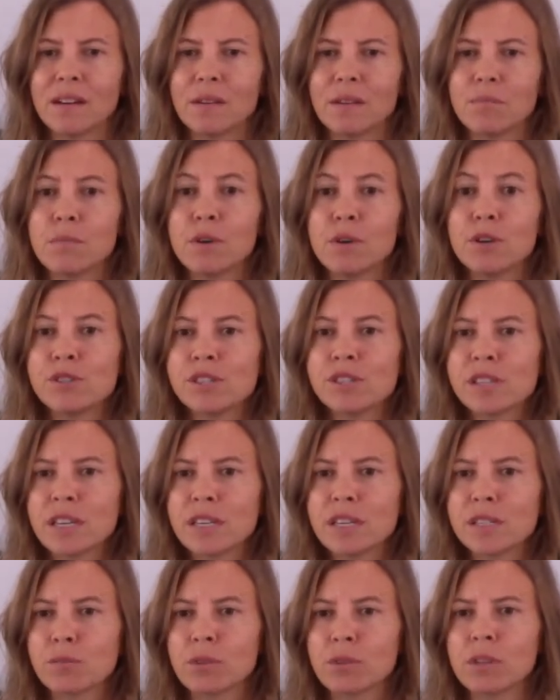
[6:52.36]
Most
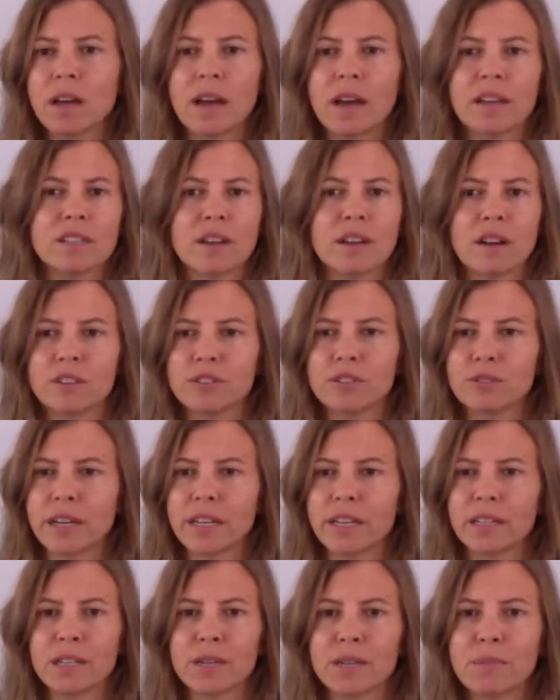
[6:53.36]
kids will not talk
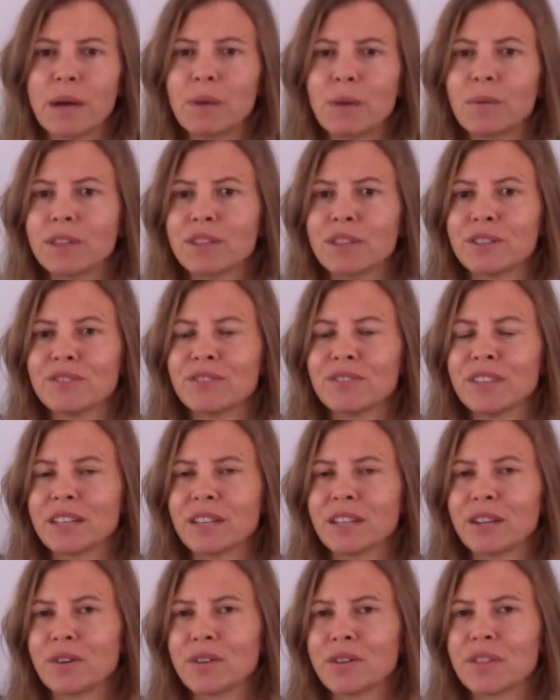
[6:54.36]
directly about what they're
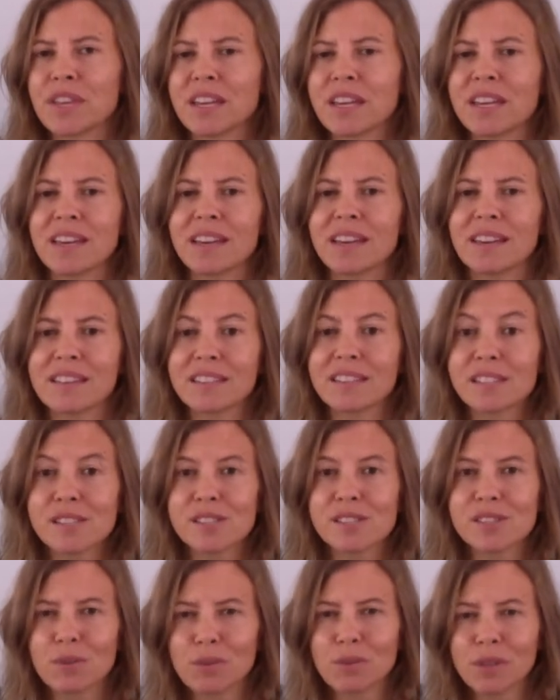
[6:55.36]
feeling or thinking, and this
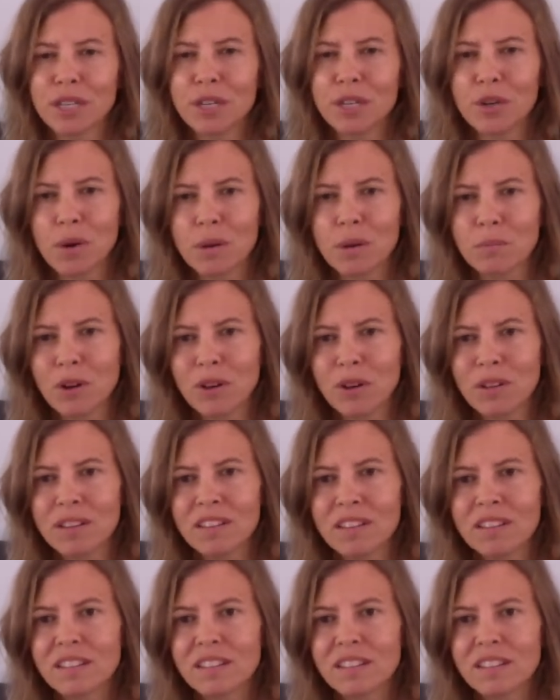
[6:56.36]
is totally normal.